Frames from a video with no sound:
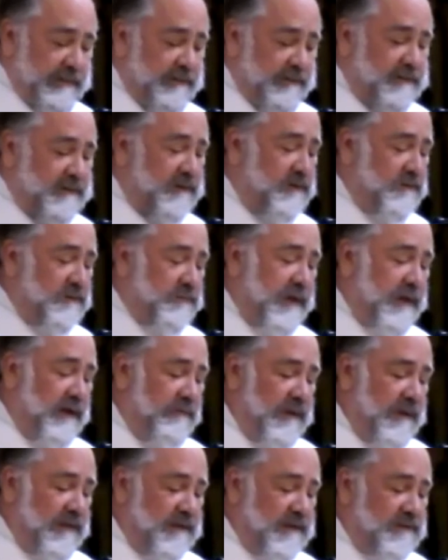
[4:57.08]
excuse me, I
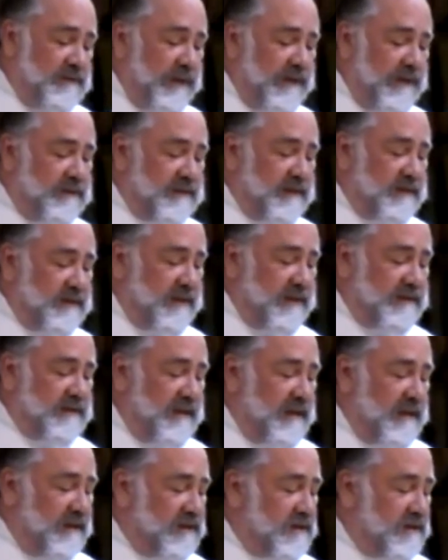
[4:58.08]
read this week
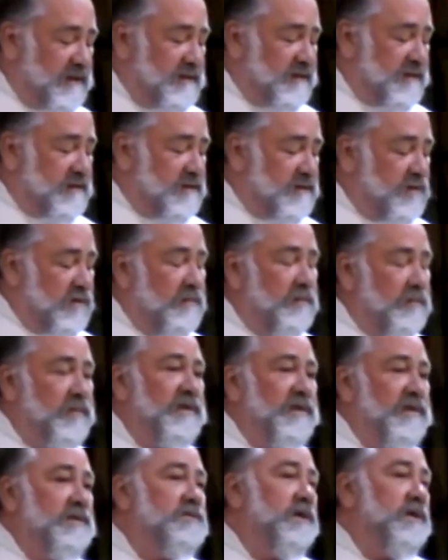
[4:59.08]
suggested that Jesus couldn't
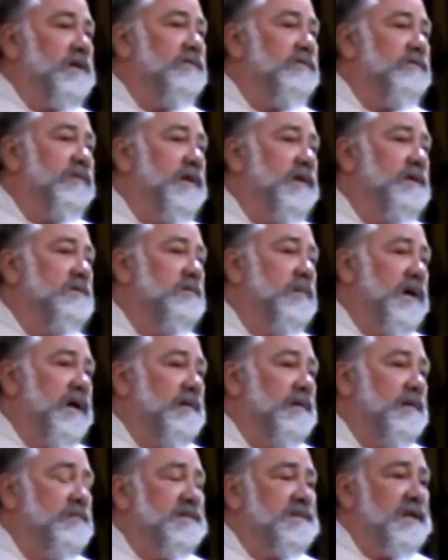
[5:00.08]
be transfigured
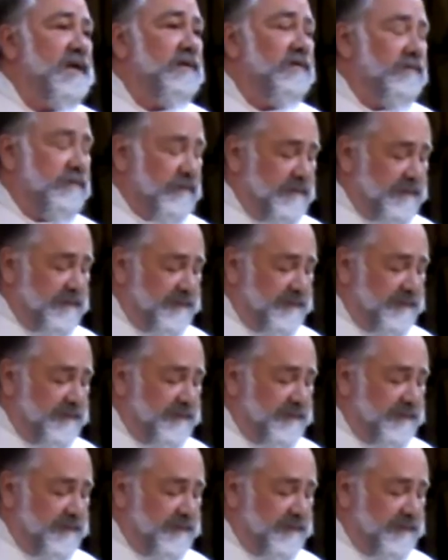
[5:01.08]
by himself.